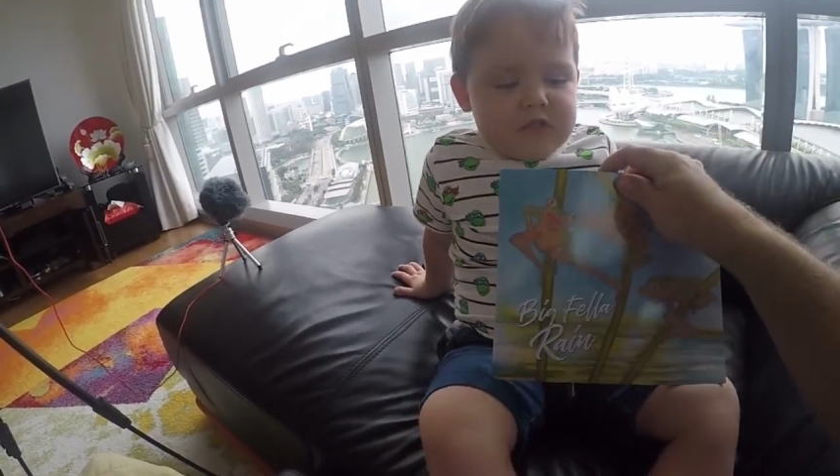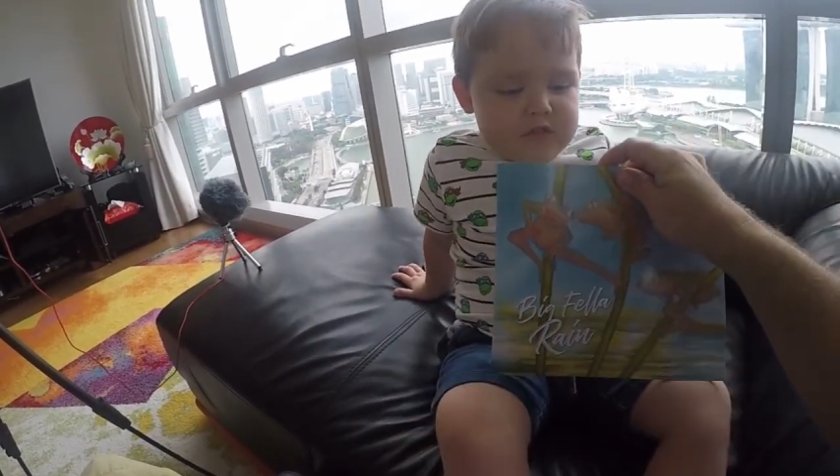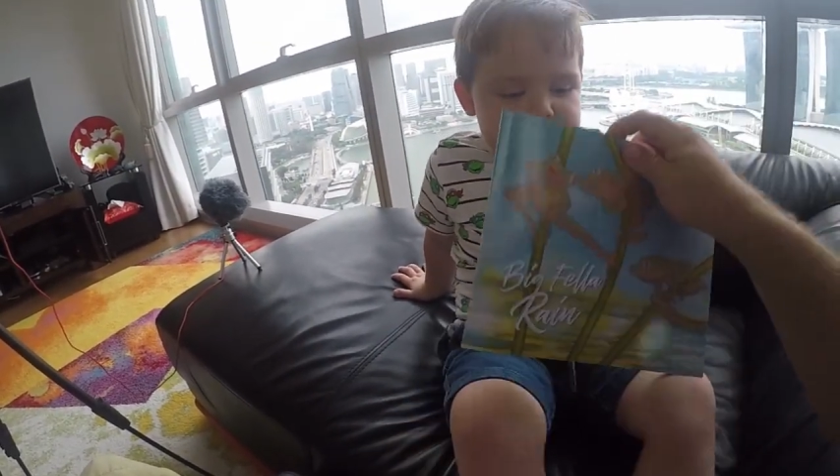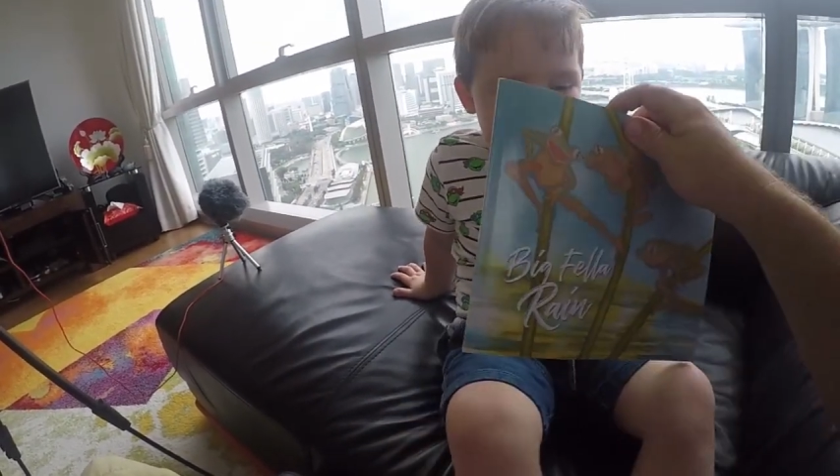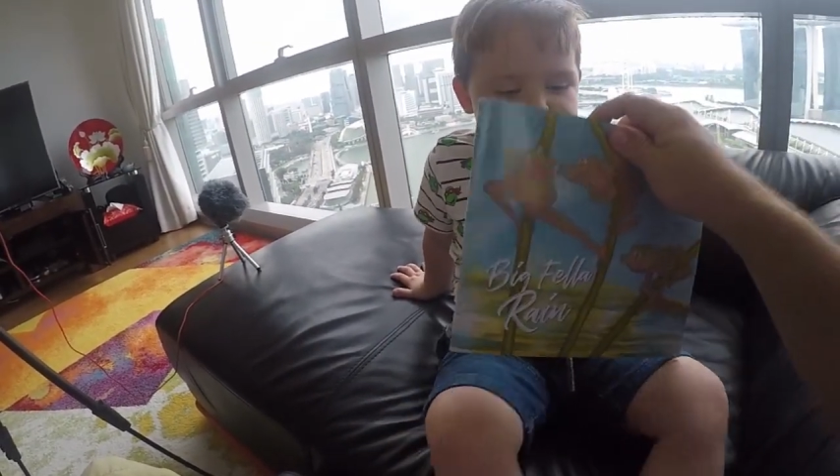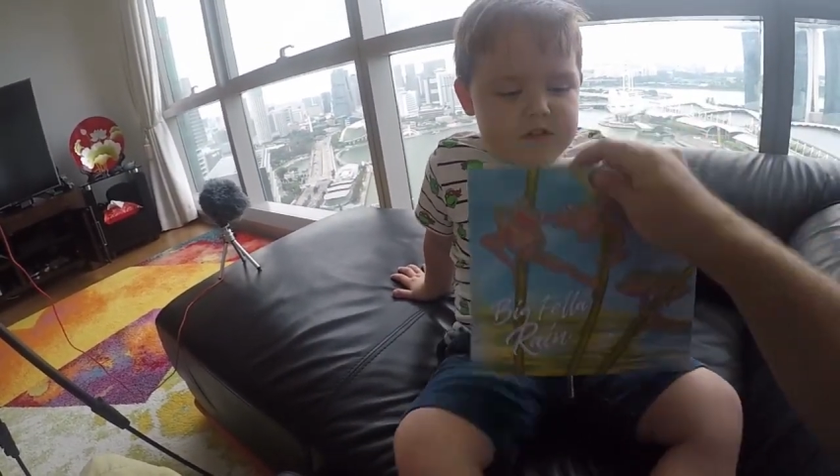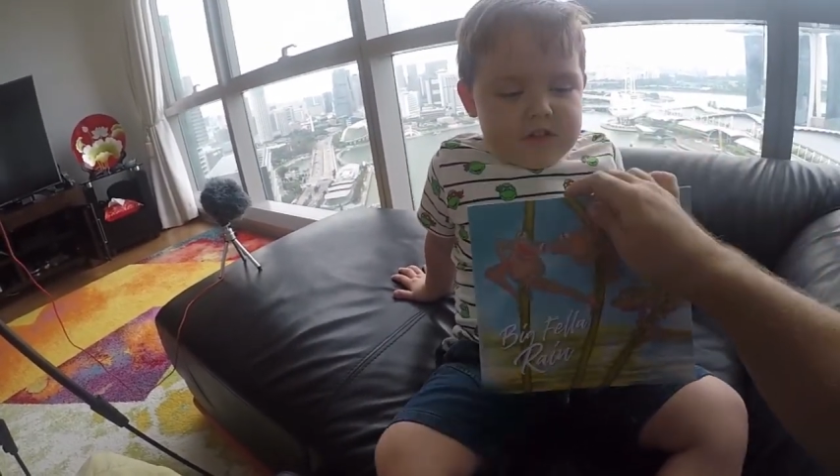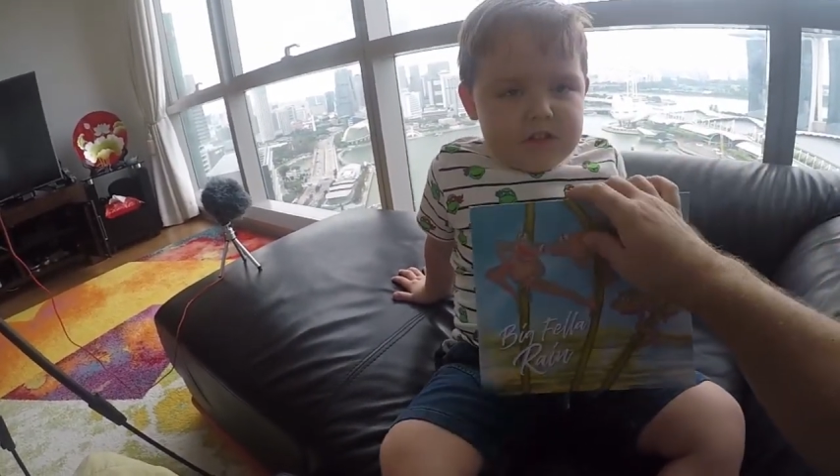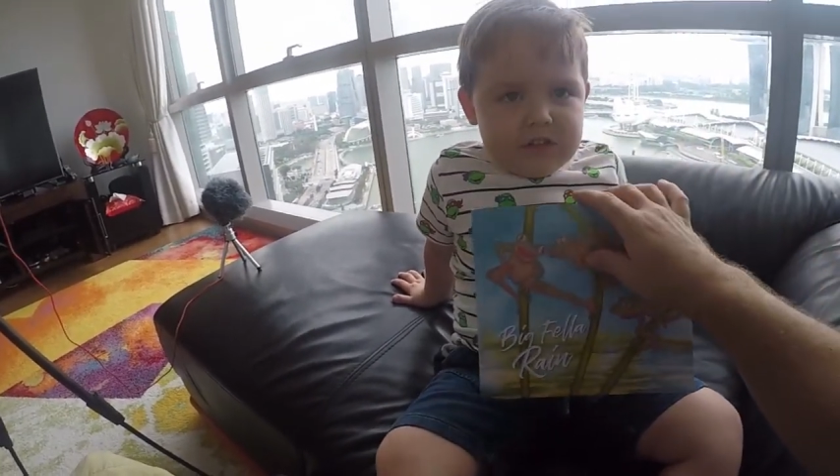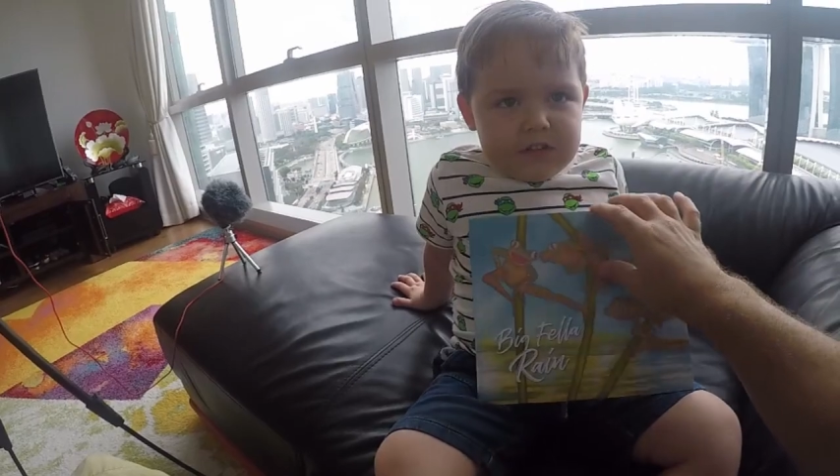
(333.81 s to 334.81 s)
Yeah, where the
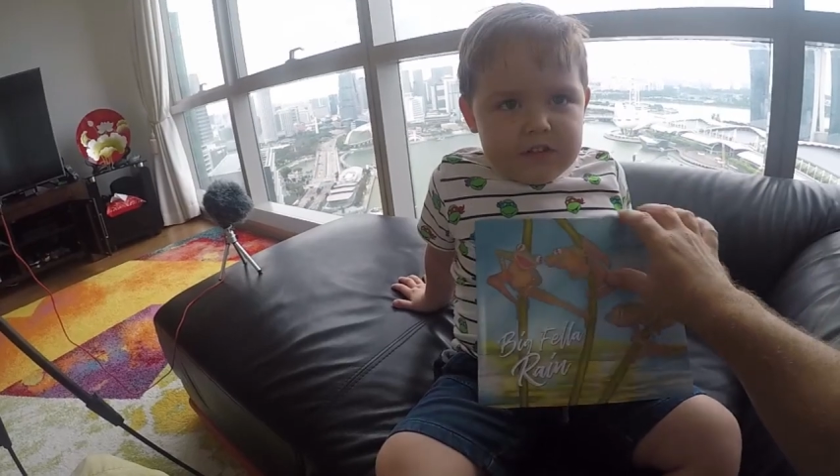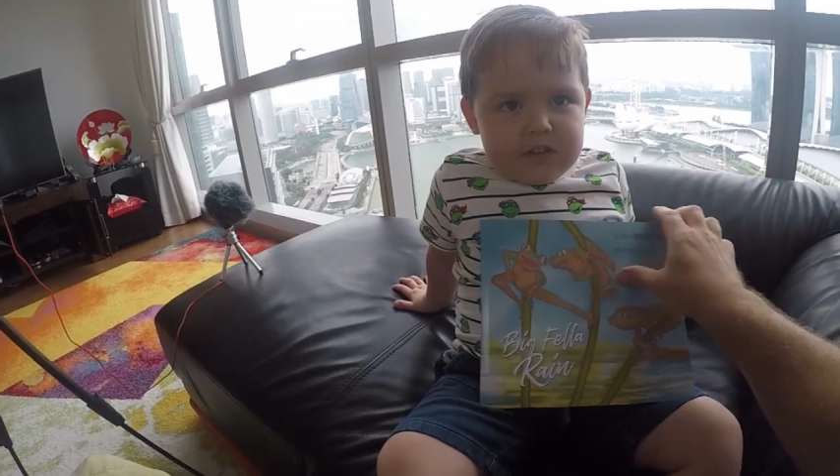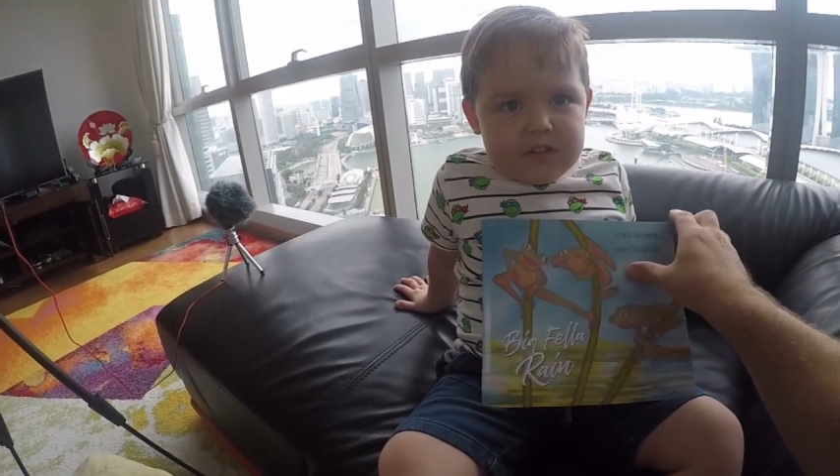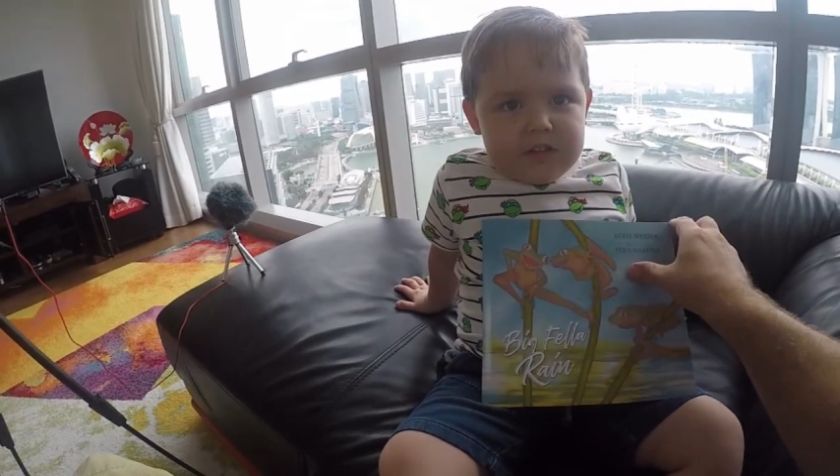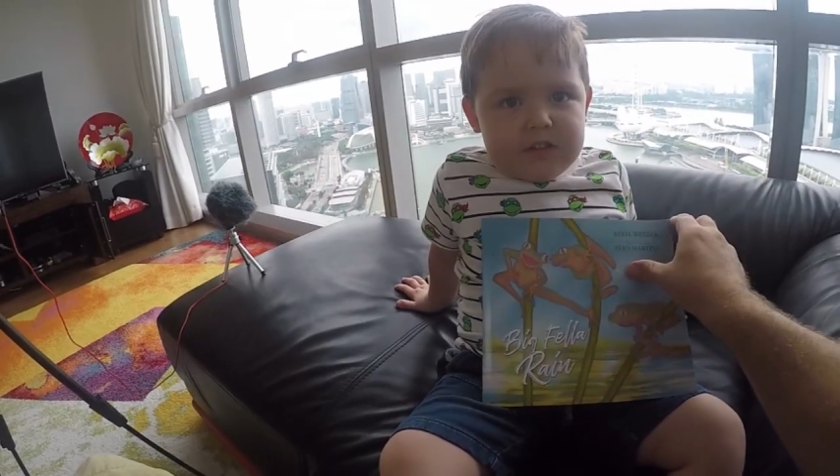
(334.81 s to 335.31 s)
animals are.